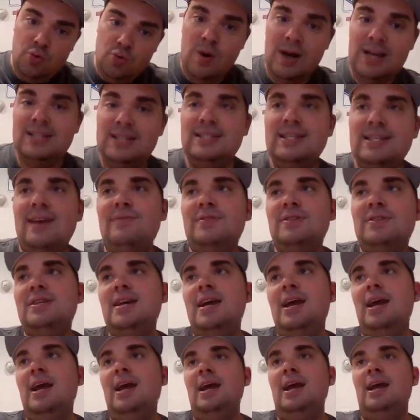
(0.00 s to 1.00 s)

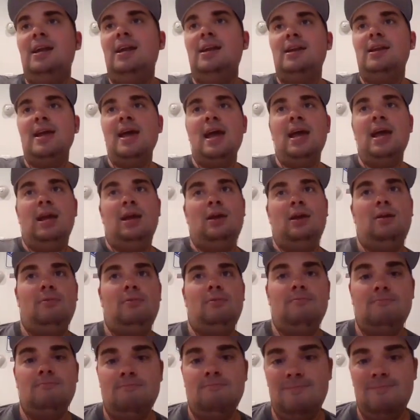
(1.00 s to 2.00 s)
2017, the
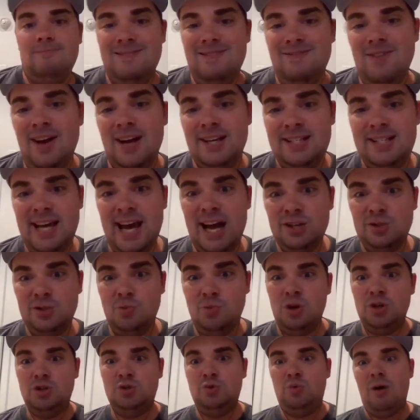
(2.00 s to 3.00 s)
Red
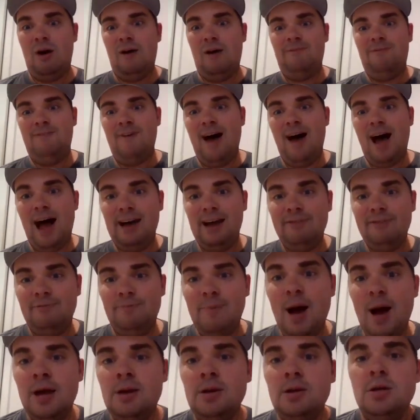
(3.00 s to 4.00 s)
Sox won 12-5.
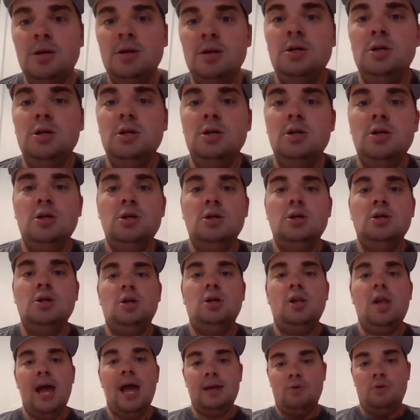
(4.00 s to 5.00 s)
But
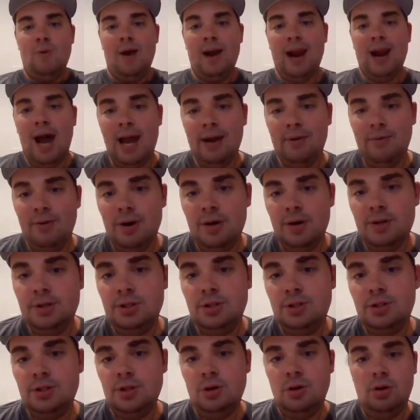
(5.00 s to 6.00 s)
like when I
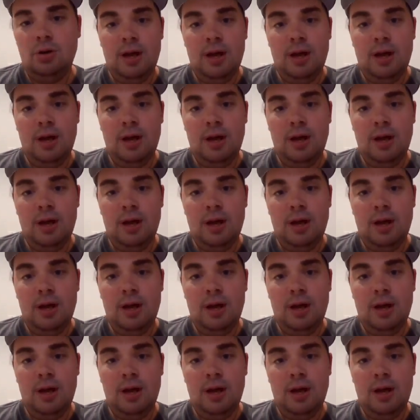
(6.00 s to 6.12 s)
was